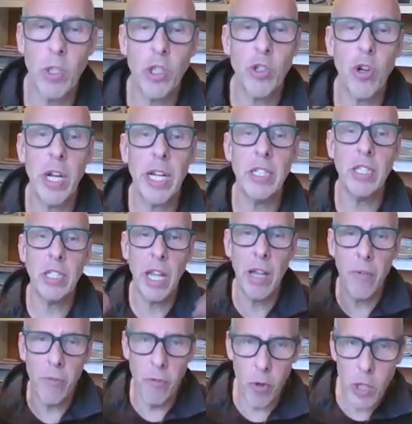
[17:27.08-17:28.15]
were trying to
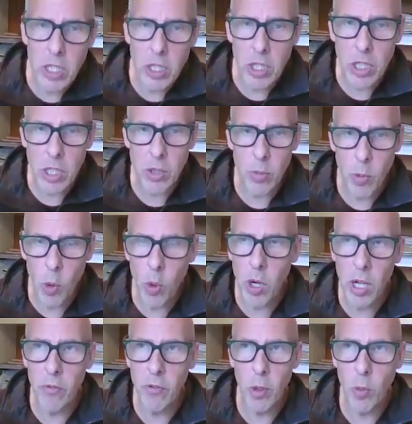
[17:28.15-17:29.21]
get voices from all
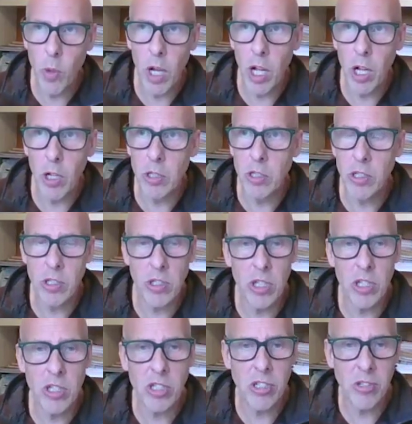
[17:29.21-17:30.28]
over the world
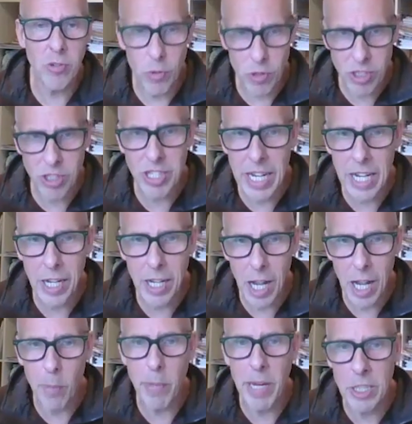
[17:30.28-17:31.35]
to sing
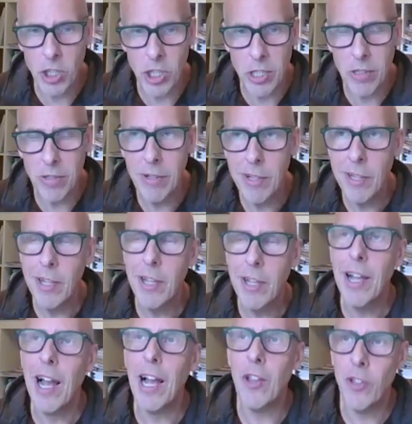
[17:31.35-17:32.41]
Imagine,
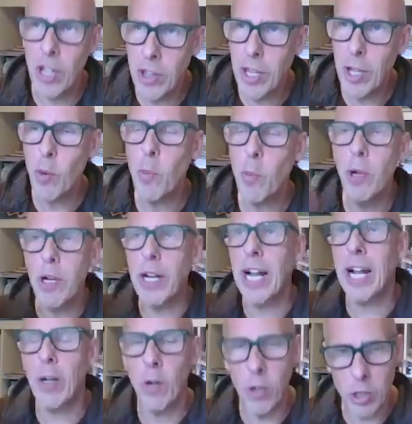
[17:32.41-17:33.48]
and then they were putting it
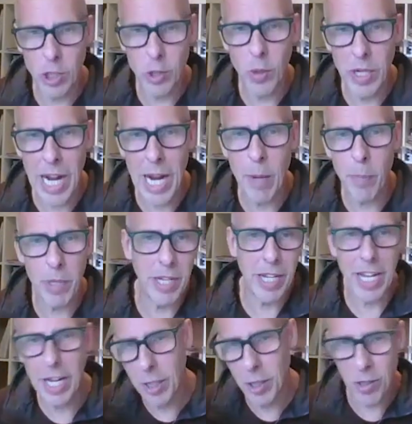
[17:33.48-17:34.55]
out onto an app and
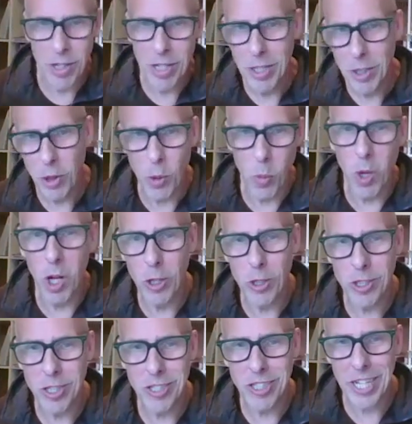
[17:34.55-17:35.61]
getting the
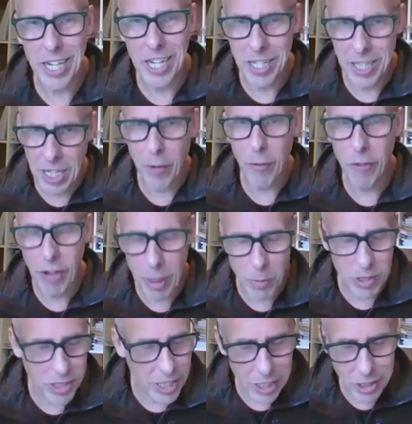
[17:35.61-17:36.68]
world to sing it, and then a
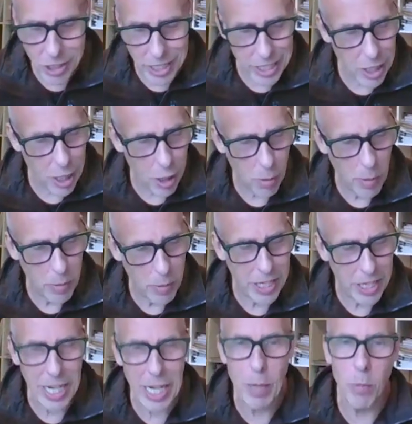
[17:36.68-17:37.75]
famous DJ, can't remember
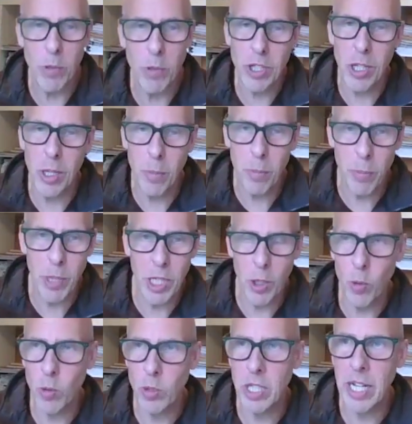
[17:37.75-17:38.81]
their name, was going to put it
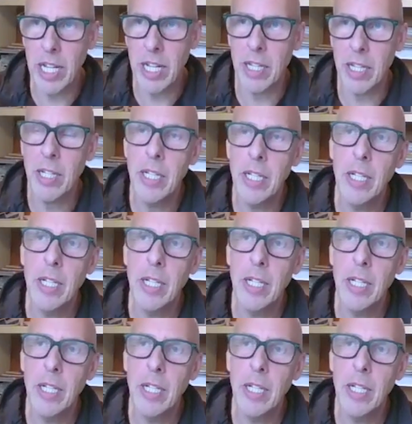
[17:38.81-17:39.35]
all together.